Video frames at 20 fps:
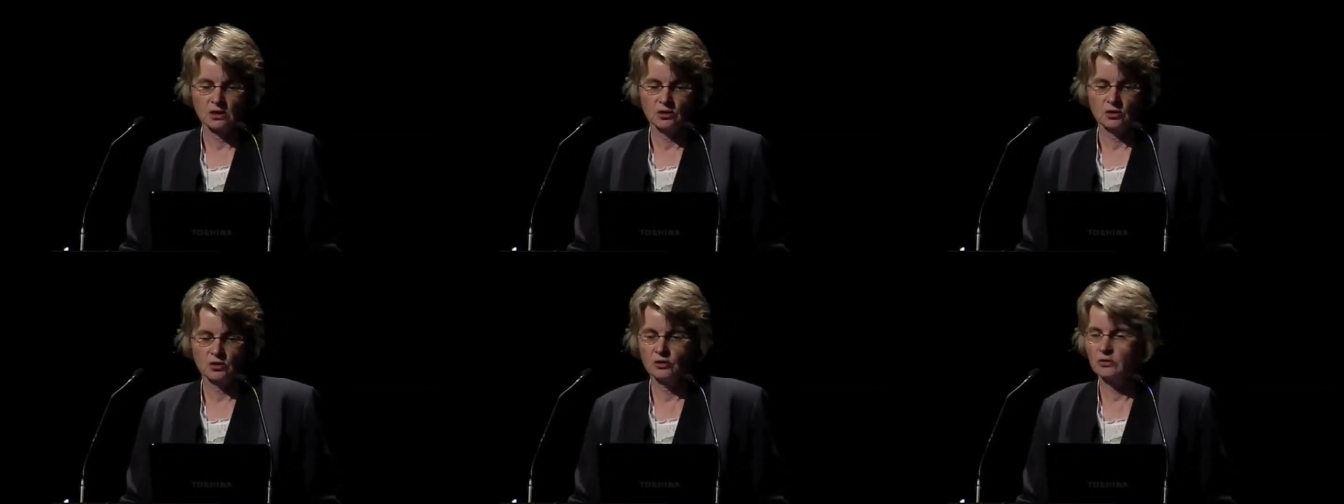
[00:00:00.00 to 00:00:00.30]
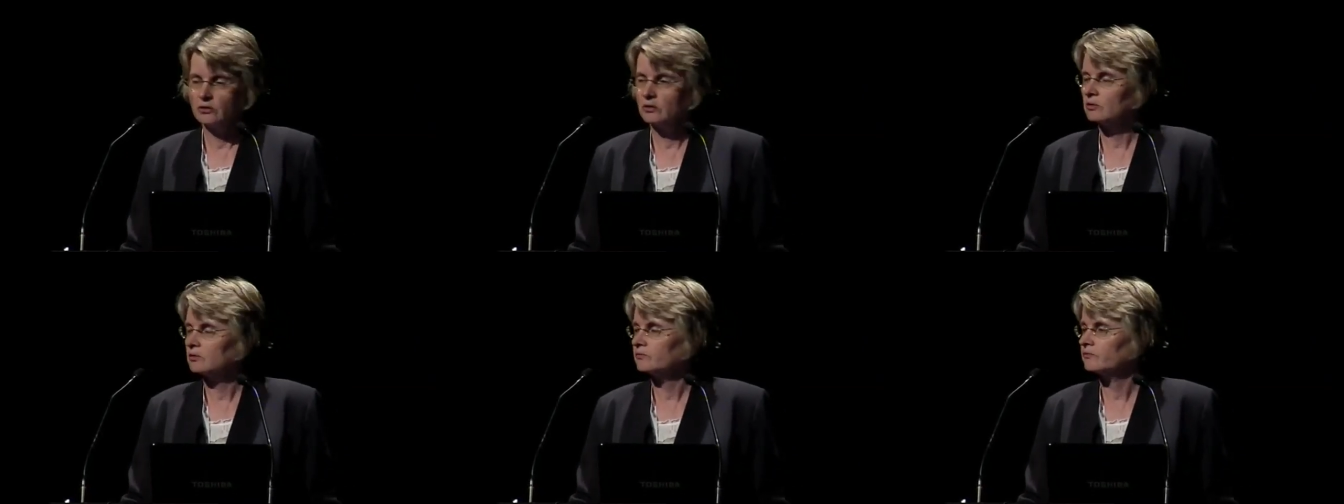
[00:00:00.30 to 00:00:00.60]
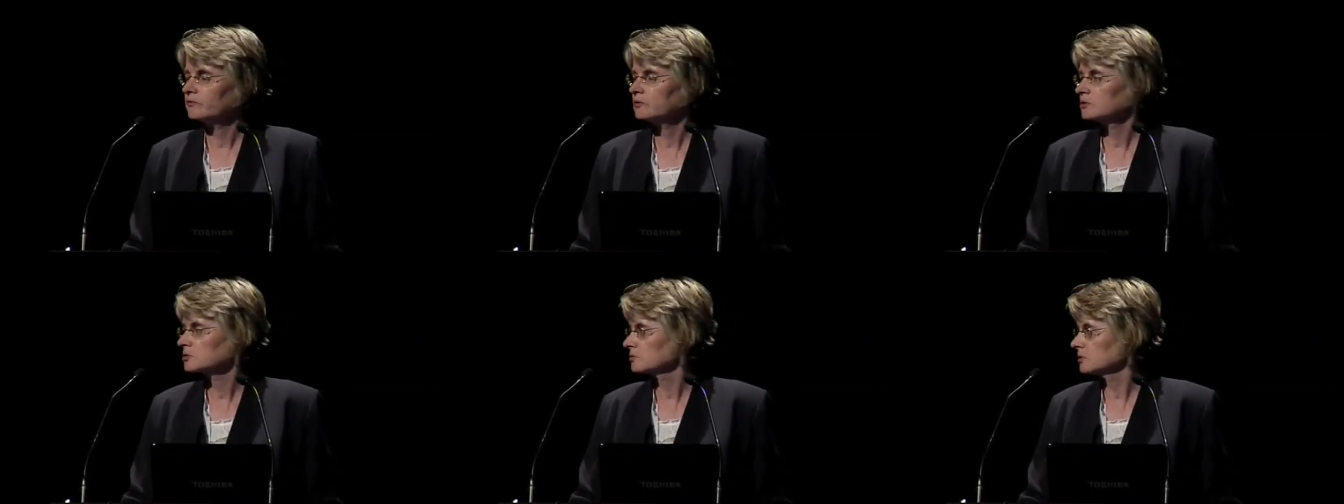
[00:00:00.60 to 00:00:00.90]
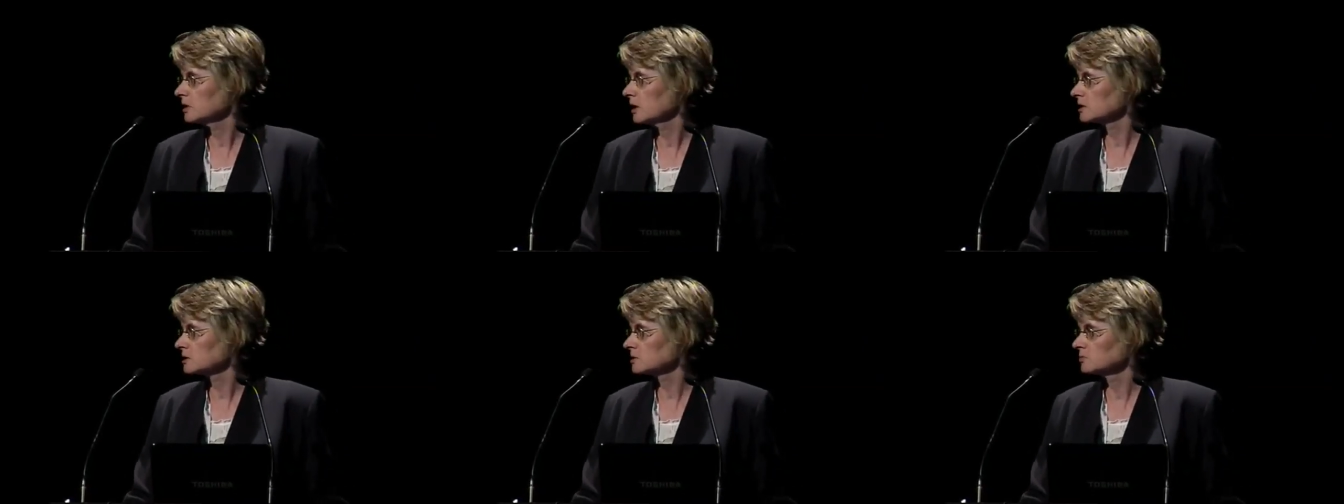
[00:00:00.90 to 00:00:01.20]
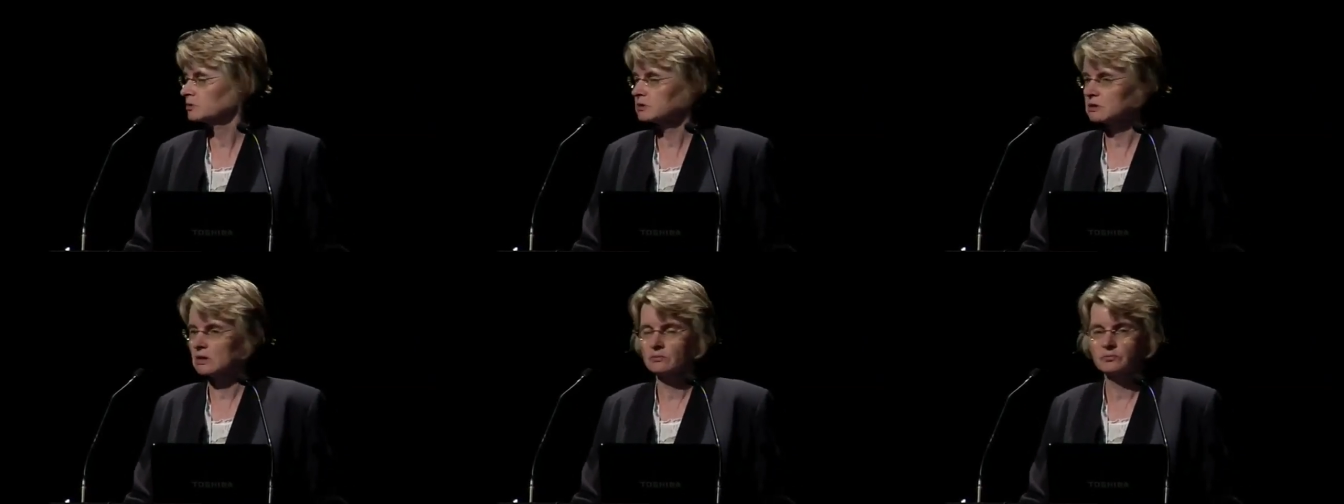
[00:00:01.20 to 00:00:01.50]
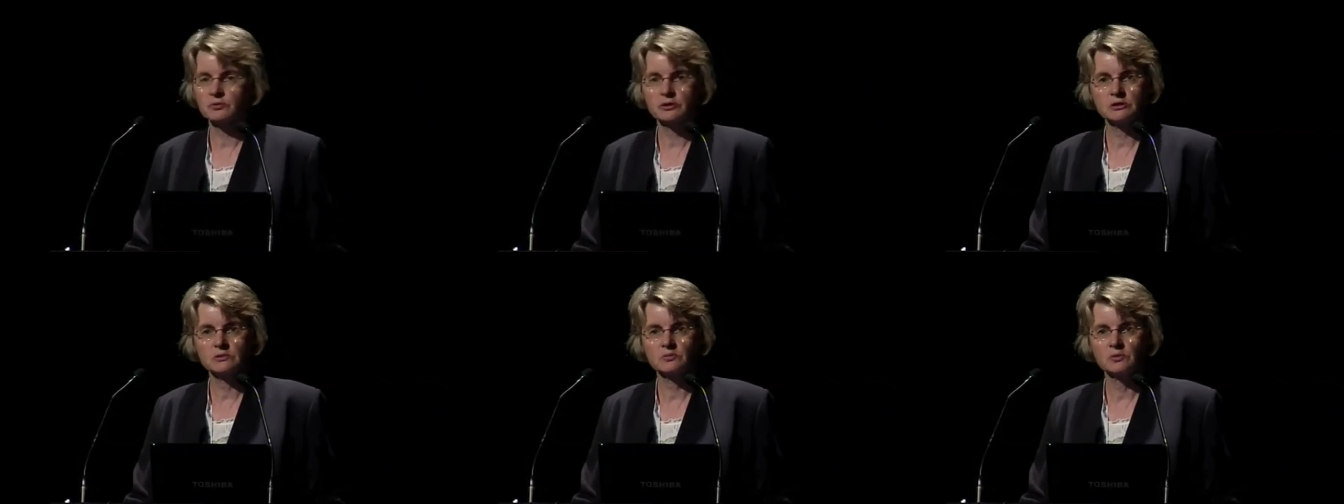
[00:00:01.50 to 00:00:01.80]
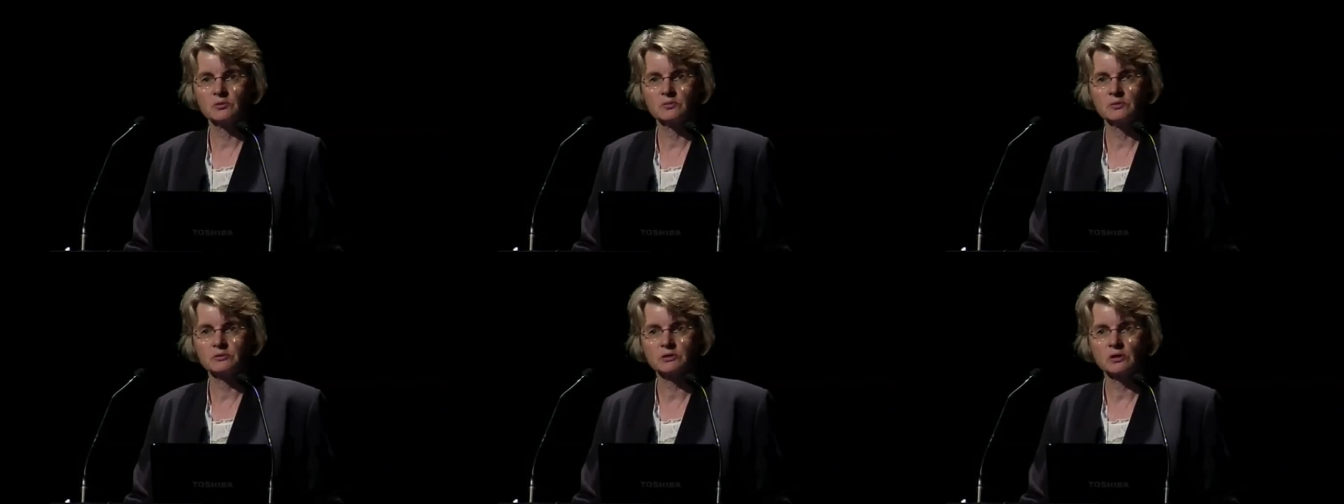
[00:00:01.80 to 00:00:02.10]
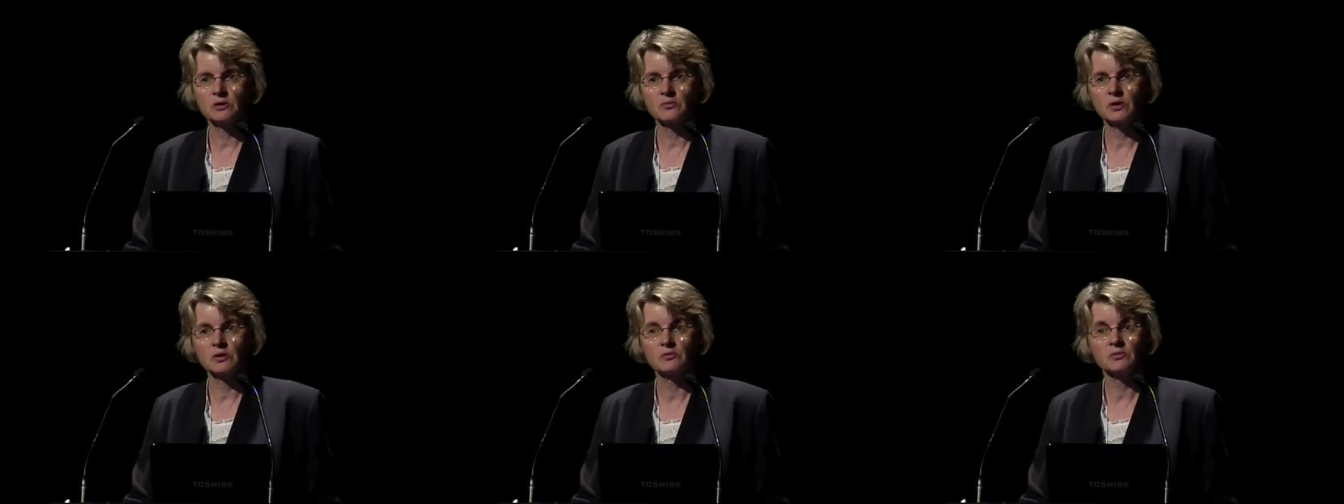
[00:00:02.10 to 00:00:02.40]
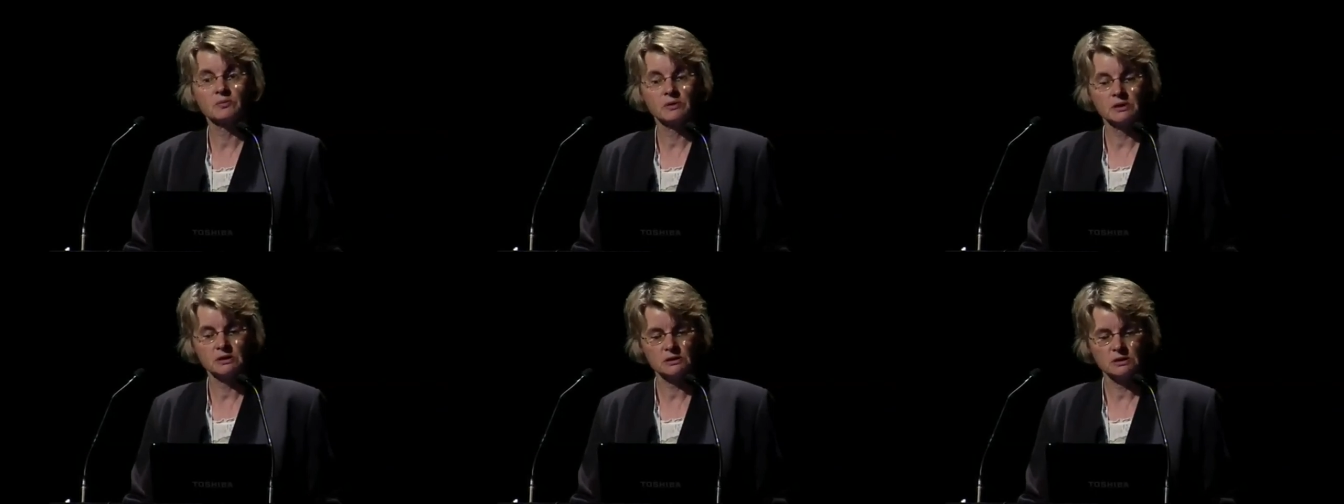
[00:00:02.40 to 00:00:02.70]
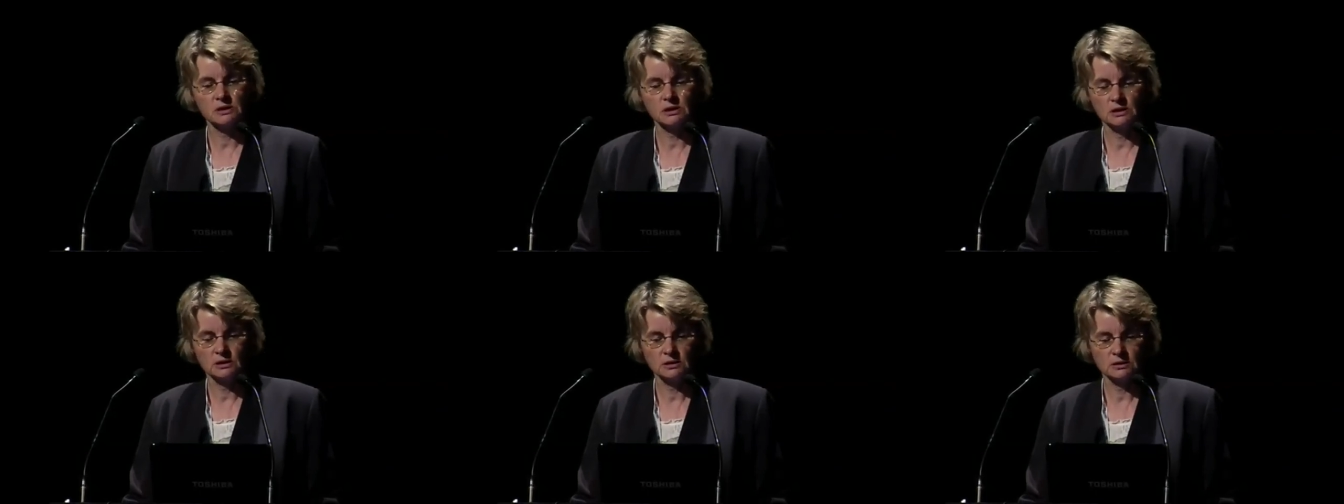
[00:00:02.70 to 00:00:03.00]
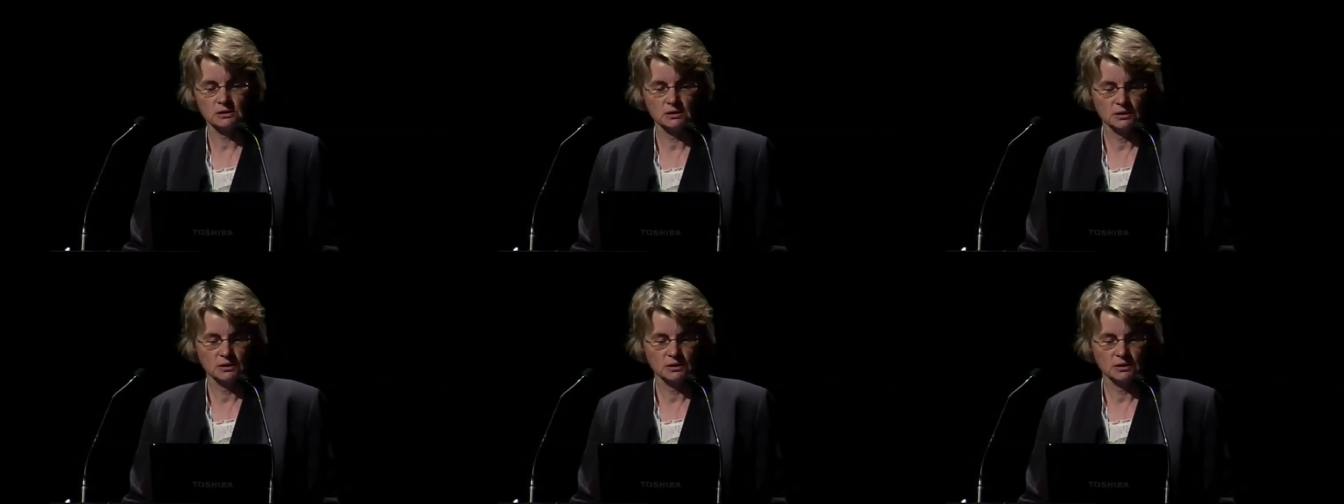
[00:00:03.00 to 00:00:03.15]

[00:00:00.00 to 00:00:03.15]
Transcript: her first reaction was unprintable, so I won't repeat it here.